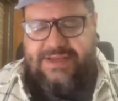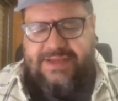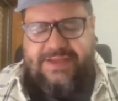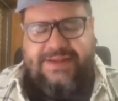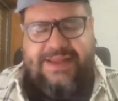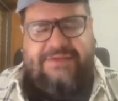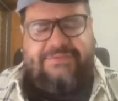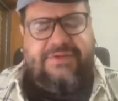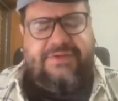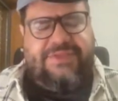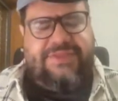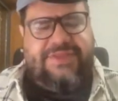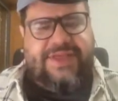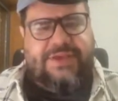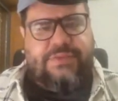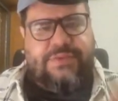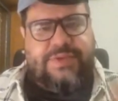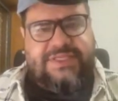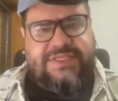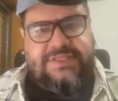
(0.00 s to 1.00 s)

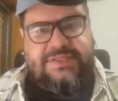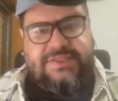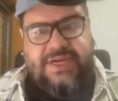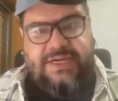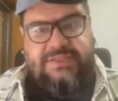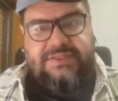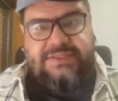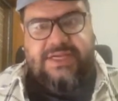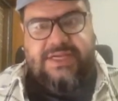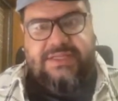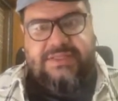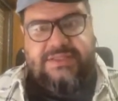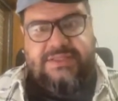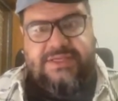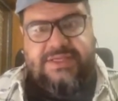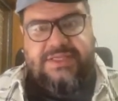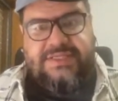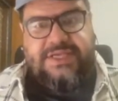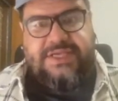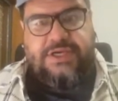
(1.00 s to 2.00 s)
everything we started
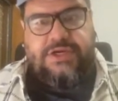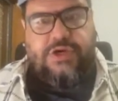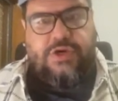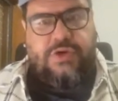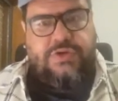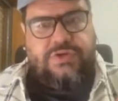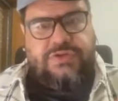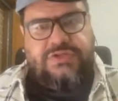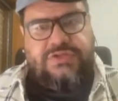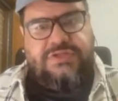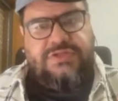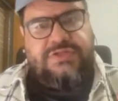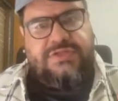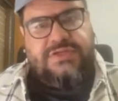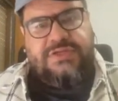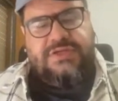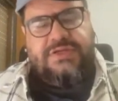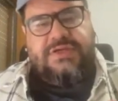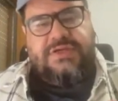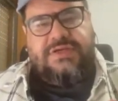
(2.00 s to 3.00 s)
is a cost,
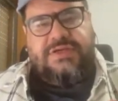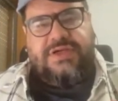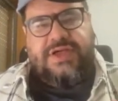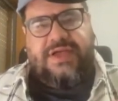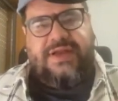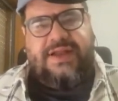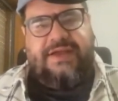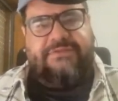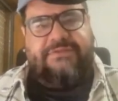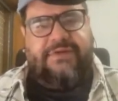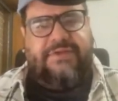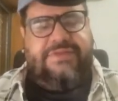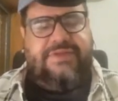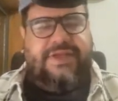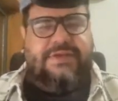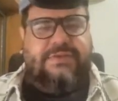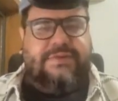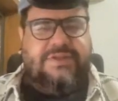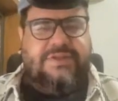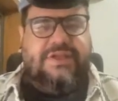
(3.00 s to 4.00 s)
and
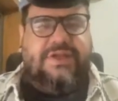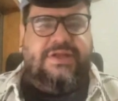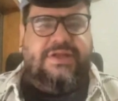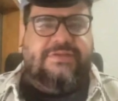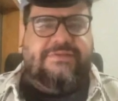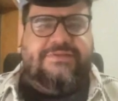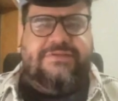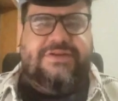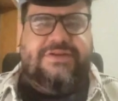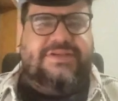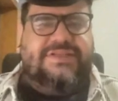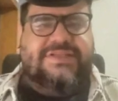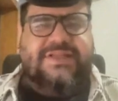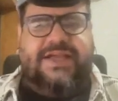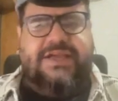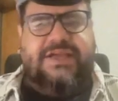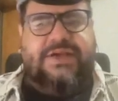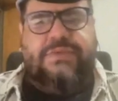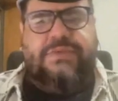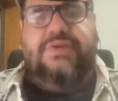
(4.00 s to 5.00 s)
everything we deliver is
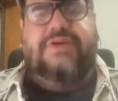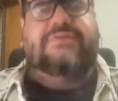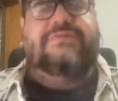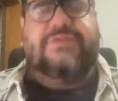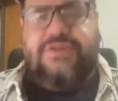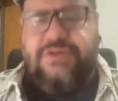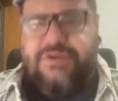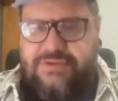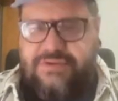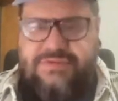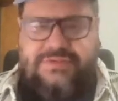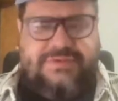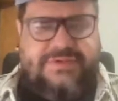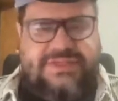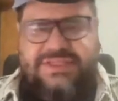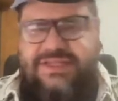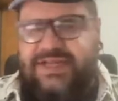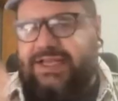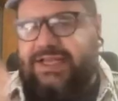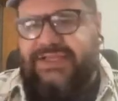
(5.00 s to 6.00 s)
like a revenue.
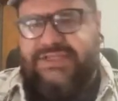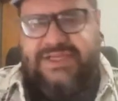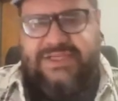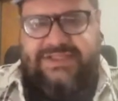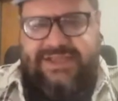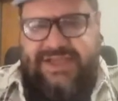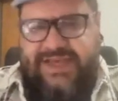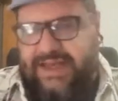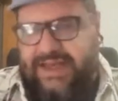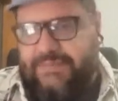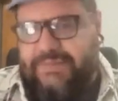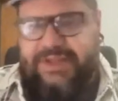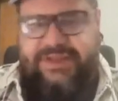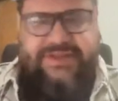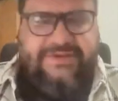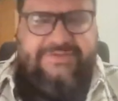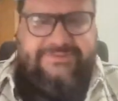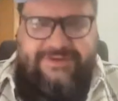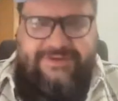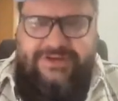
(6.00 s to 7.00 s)
It's like just a
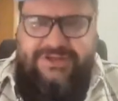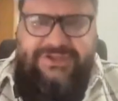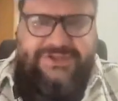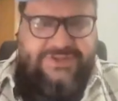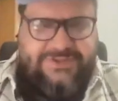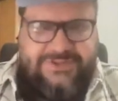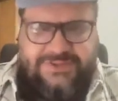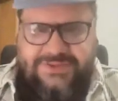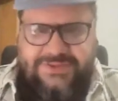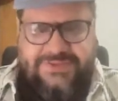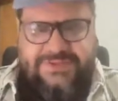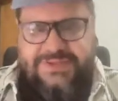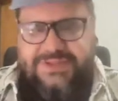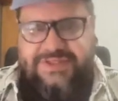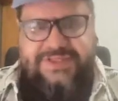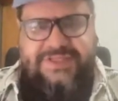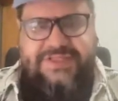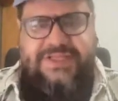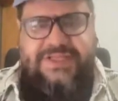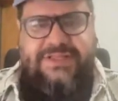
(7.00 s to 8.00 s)
metaphor to
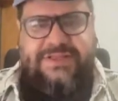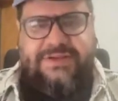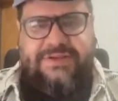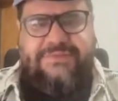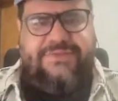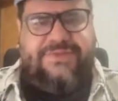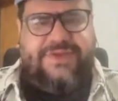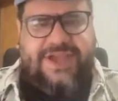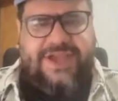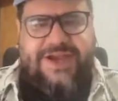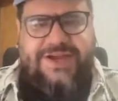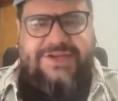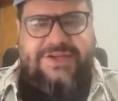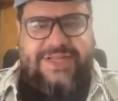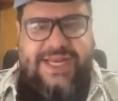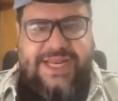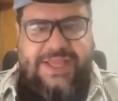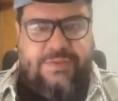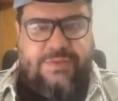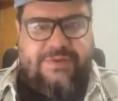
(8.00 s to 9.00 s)
understand. If we are
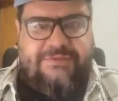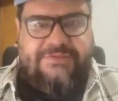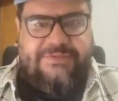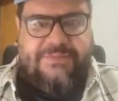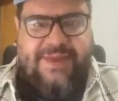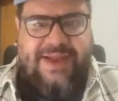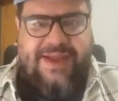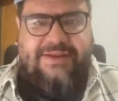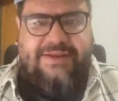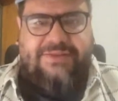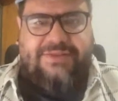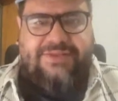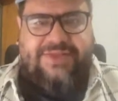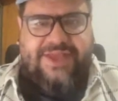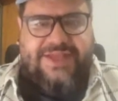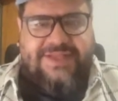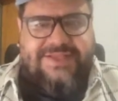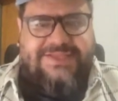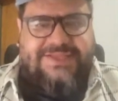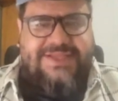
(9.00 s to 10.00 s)
dealing with many
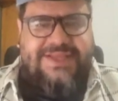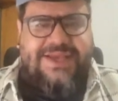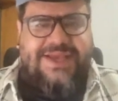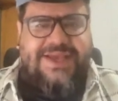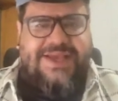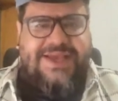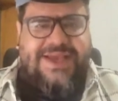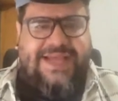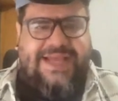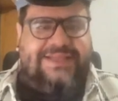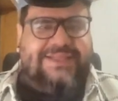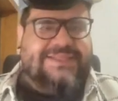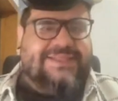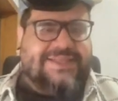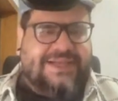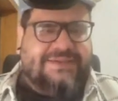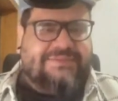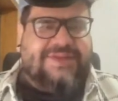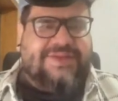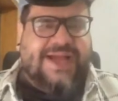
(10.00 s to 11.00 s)
things at the
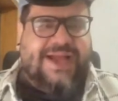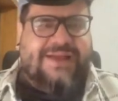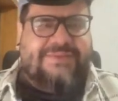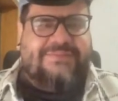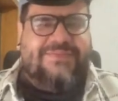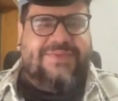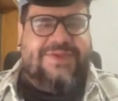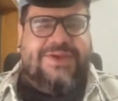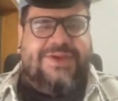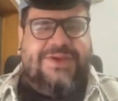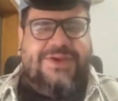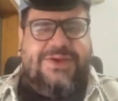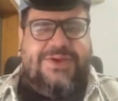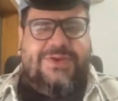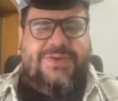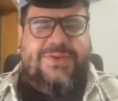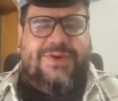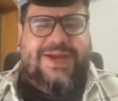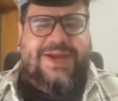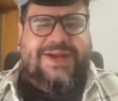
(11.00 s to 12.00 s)
same time,
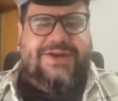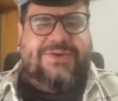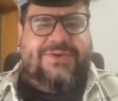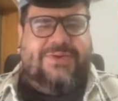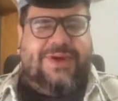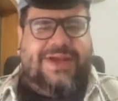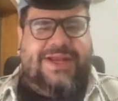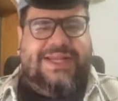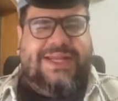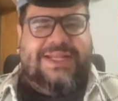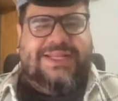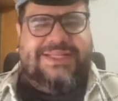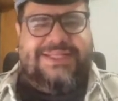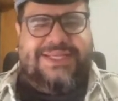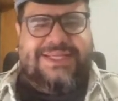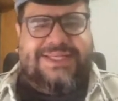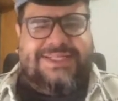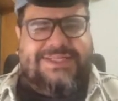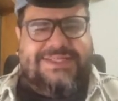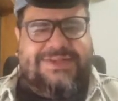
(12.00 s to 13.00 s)
we are running
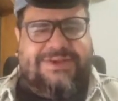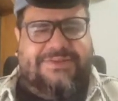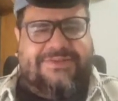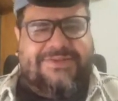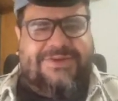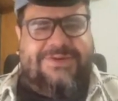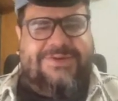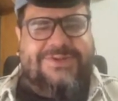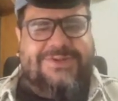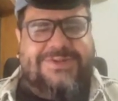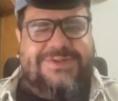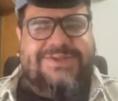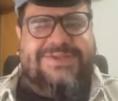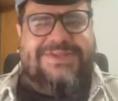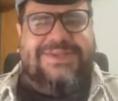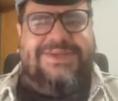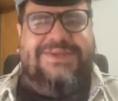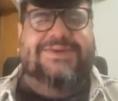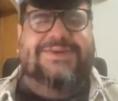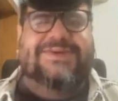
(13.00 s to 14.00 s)
dishes of
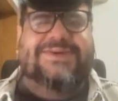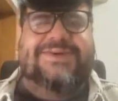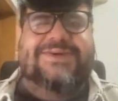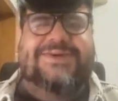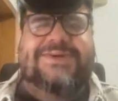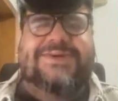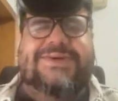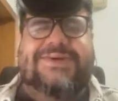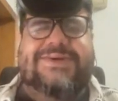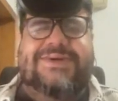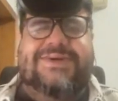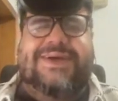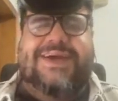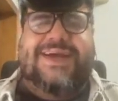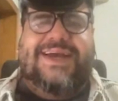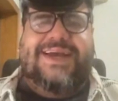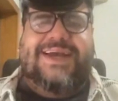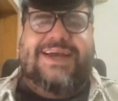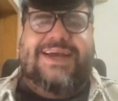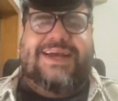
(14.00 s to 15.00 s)
costs, and
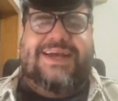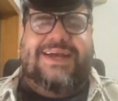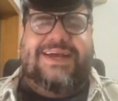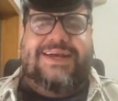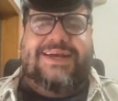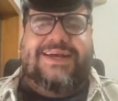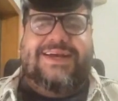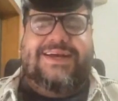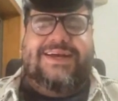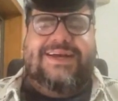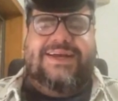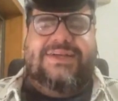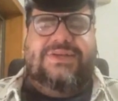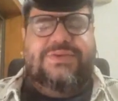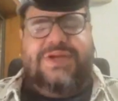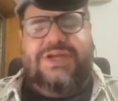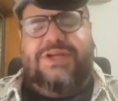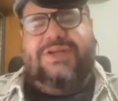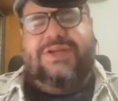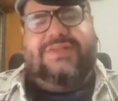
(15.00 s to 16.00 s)

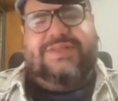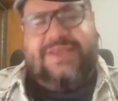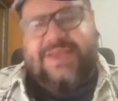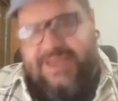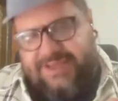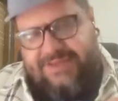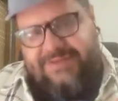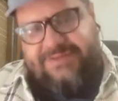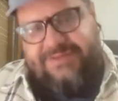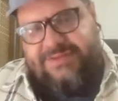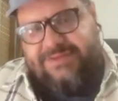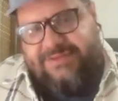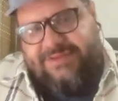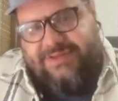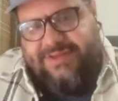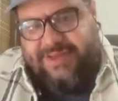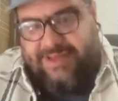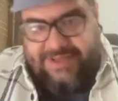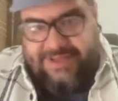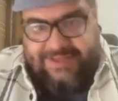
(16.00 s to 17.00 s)
we are not
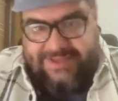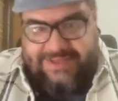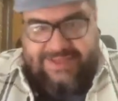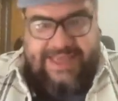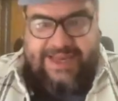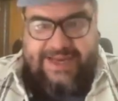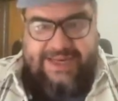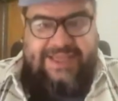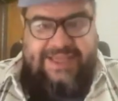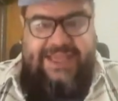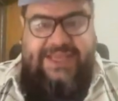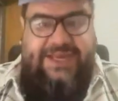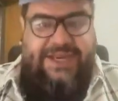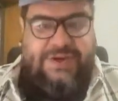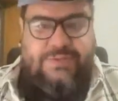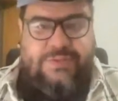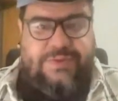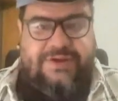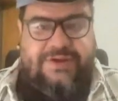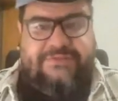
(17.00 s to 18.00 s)
getting
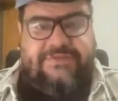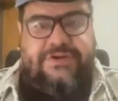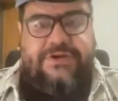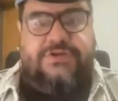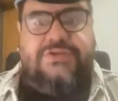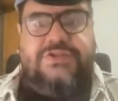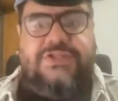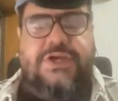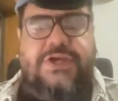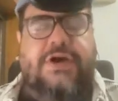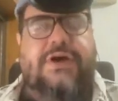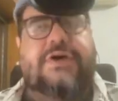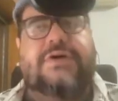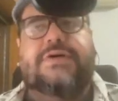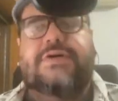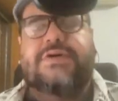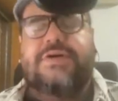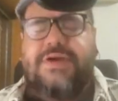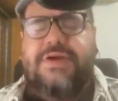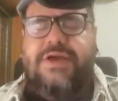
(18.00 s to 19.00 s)
any revenue.
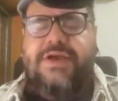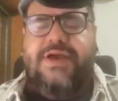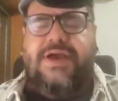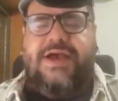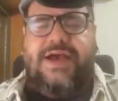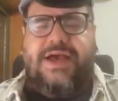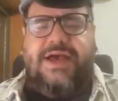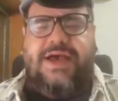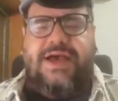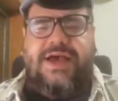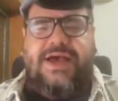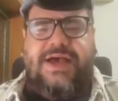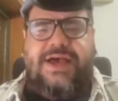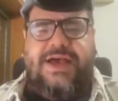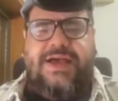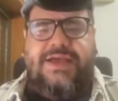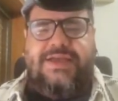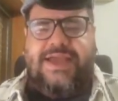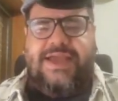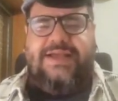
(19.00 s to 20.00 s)
So, yeah,